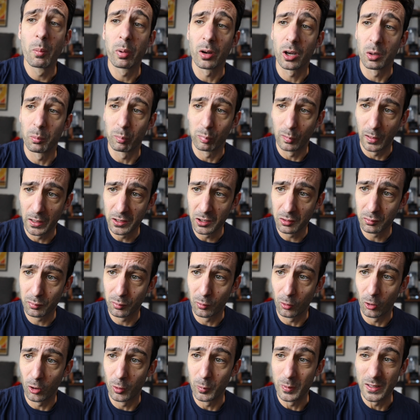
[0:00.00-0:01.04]
but in blended
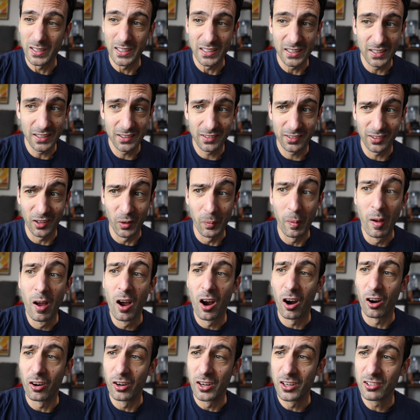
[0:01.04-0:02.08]
form, he eats them.
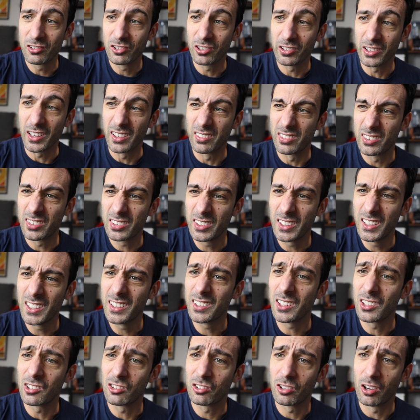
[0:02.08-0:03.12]
Our Ninja leaves
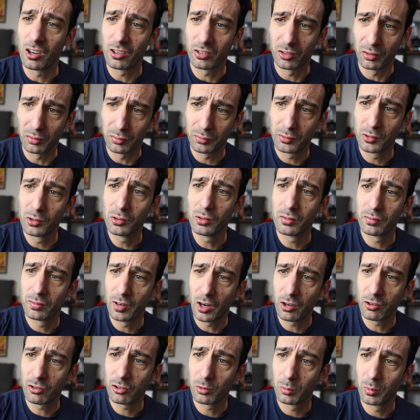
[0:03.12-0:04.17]
seeds and chunks of fruit,
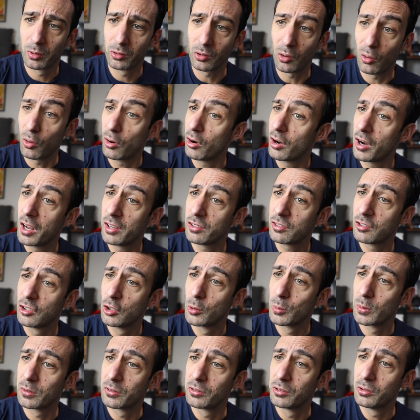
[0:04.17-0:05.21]
vegetables, or an ice
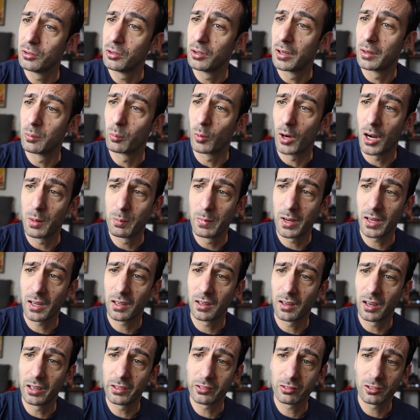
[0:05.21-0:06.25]
cube or two, and when I'm
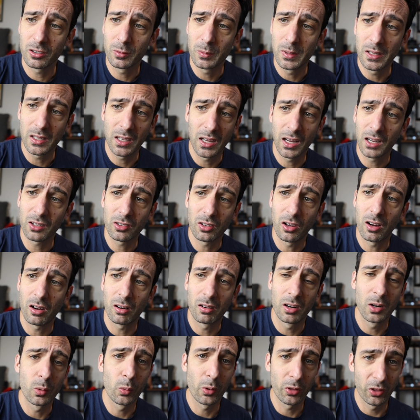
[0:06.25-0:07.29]
making ice cream, he can't
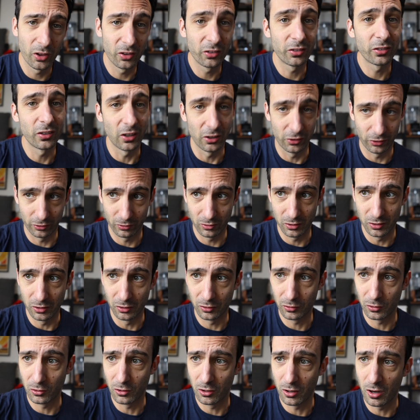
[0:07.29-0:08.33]
tolerate with his sensory
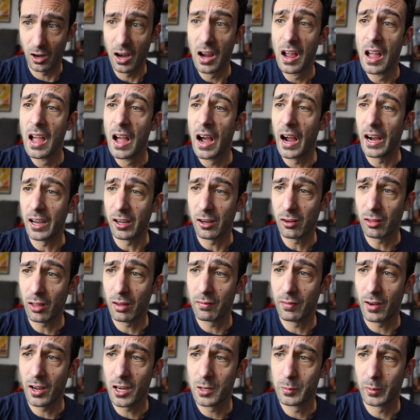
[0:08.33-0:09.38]
disorder. I hear
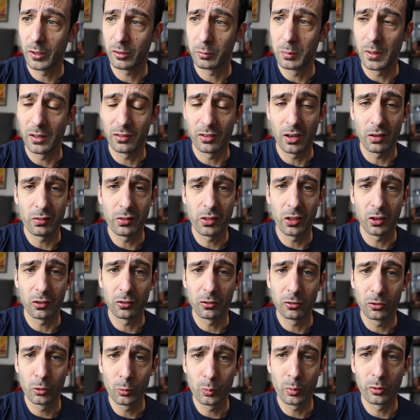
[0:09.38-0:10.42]
that Vitamix makes everything
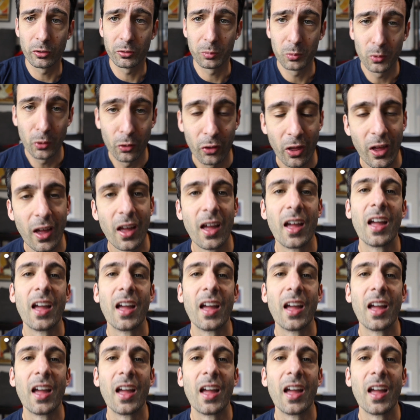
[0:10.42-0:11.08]
super smooth.